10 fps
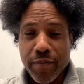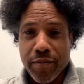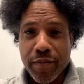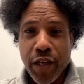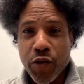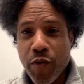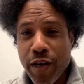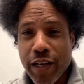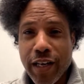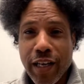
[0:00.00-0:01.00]
he's
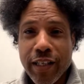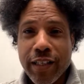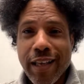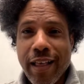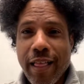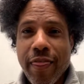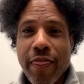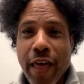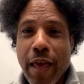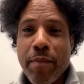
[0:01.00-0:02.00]
running against.
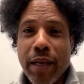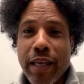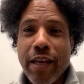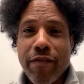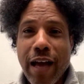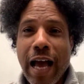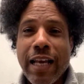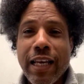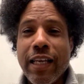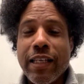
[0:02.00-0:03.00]
They believe I
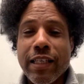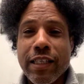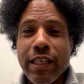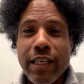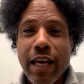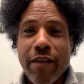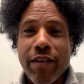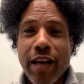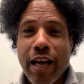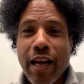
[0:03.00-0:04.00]
need to see
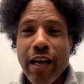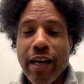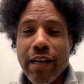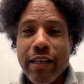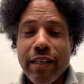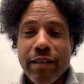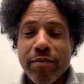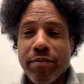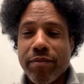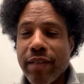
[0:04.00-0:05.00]
not
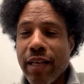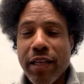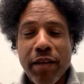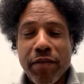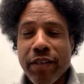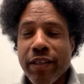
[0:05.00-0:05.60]
David,